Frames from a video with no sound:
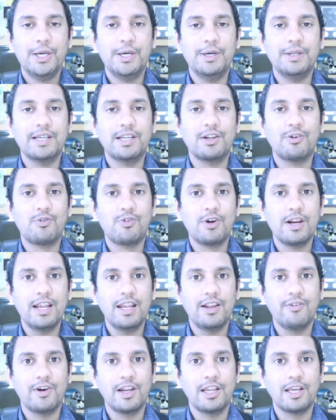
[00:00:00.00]
who did a
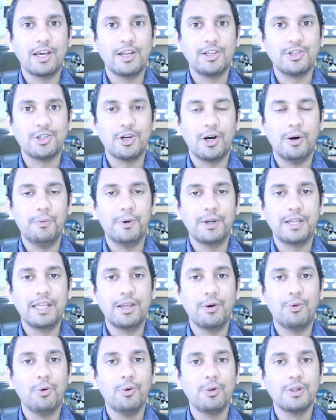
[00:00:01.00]
really, really good job, and
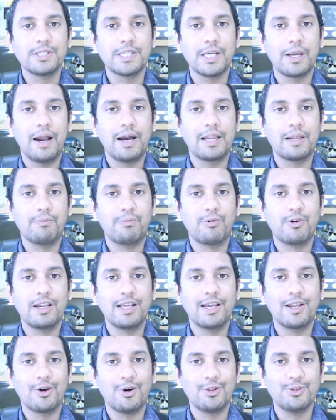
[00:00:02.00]
he also had a
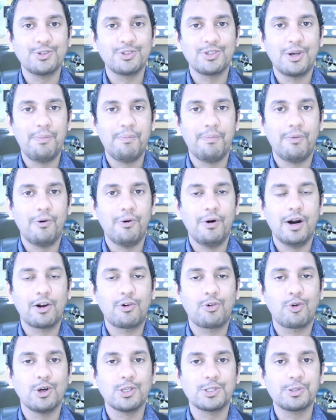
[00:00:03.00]
brilliant ensemble
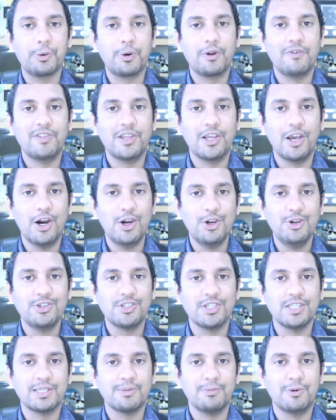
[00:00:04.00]
across all of the
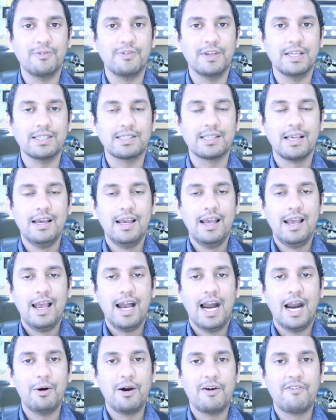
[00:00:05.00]
Ocean's movies.
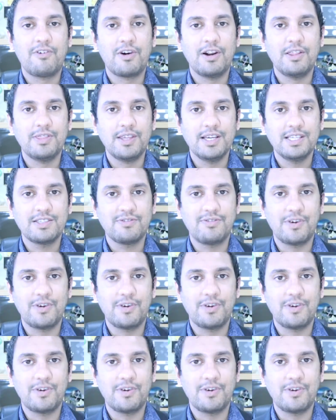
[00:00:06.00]
However, in this